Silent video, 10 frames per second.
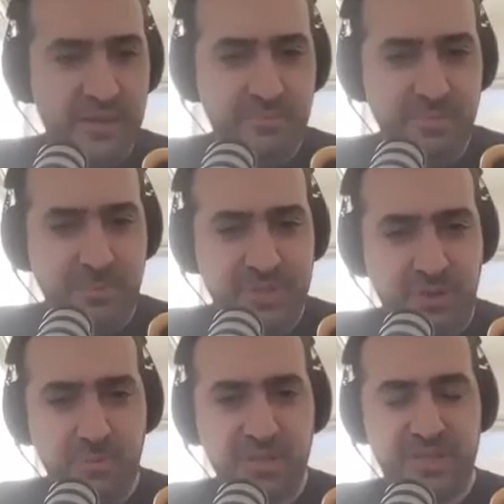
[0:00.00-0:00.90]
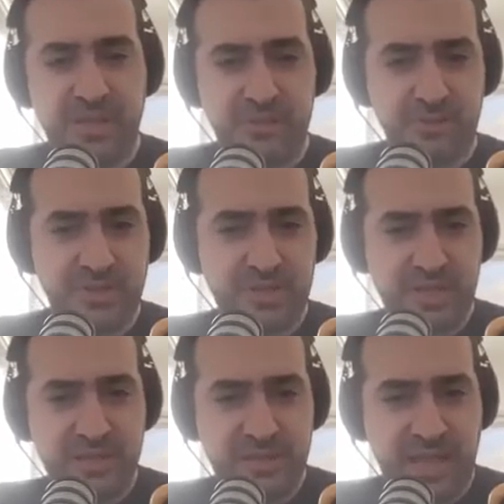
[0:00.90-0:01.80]
vamos a comenzar entonces
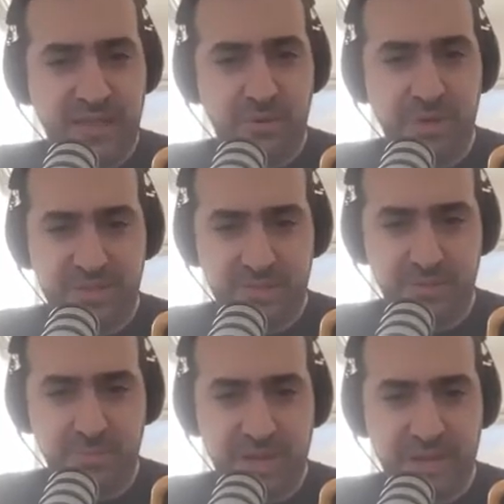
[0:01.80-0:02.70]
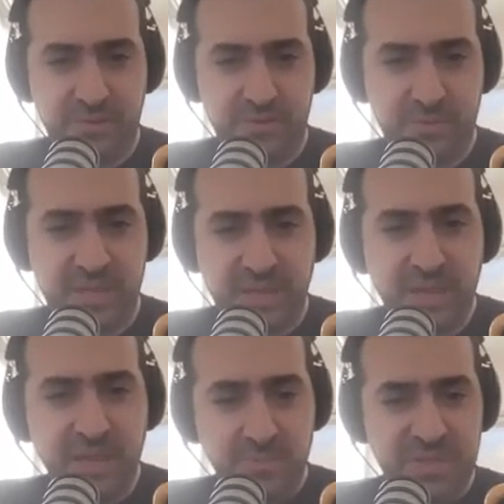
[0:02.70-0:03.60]
esta conversación para que nos vean.
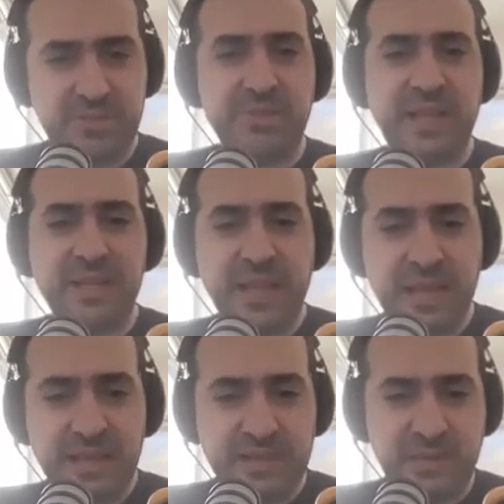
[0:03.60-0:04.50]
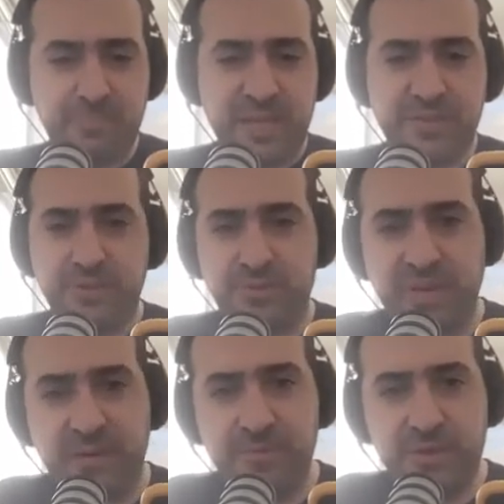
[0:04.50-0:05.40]
Mr. Langlang, it's a pleasure to
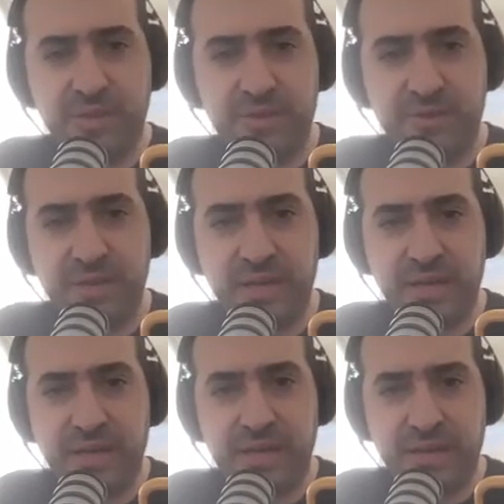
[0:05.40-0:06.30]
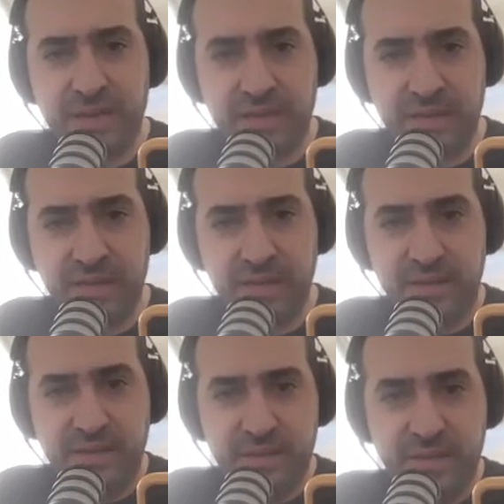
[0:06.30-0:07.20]
have you here
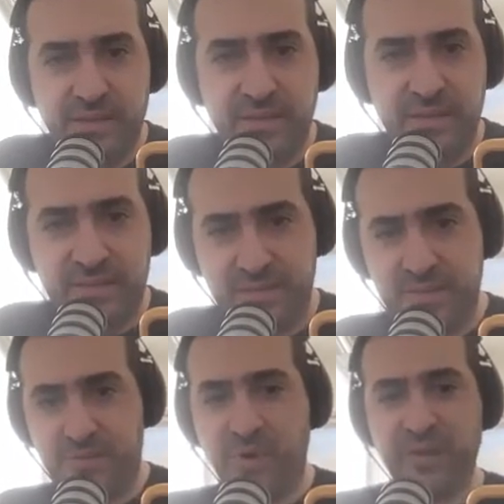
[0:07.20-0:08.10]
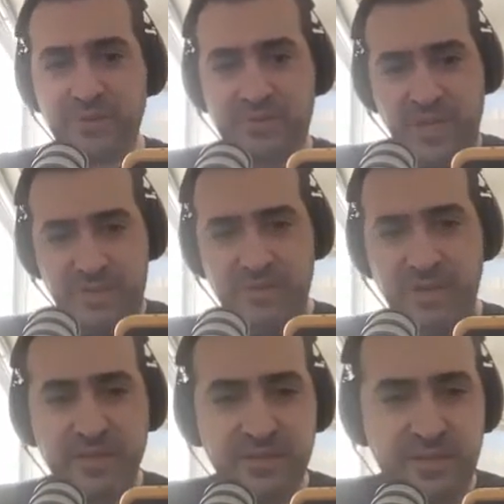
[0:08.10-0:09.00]
in this radio station and
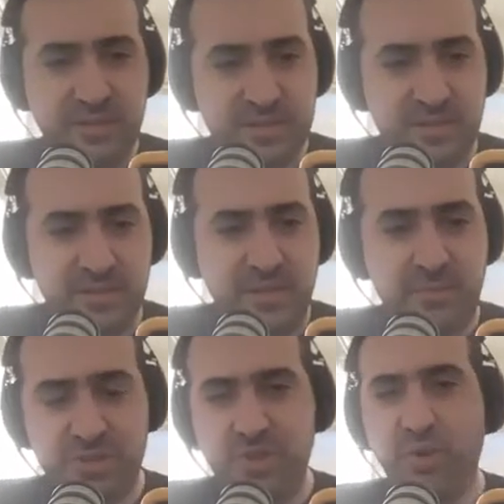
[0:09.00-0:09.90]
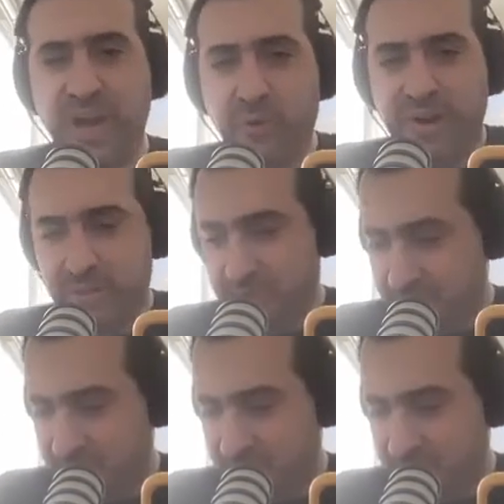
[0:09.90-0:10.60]
in this TV show. How are you?